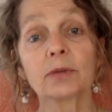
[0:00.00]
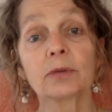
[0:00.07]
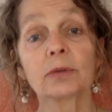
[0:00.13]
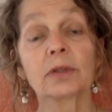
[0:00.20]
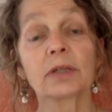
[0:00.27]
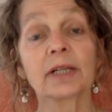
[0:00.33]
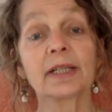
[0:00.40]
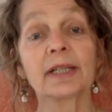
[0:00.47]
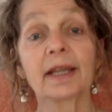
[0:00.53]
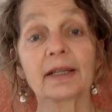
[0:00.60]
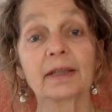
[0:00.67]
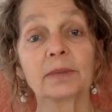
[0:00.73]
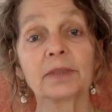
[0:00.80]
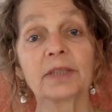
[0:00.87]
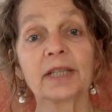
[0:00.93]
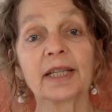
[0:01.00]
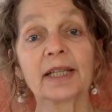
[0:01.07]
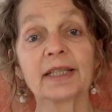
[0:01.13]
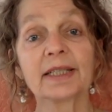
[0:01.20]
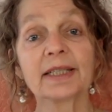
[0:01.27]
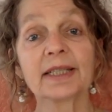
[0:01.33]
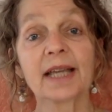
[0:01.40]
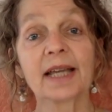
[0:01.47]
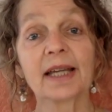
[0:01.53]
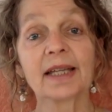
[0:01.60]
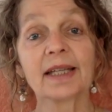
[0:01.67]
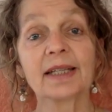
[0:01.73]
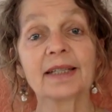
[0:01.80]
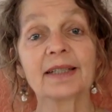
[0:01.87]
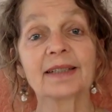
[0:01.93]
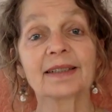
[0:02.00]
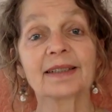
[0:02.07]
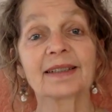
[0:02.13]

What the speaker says: you connect with that inside?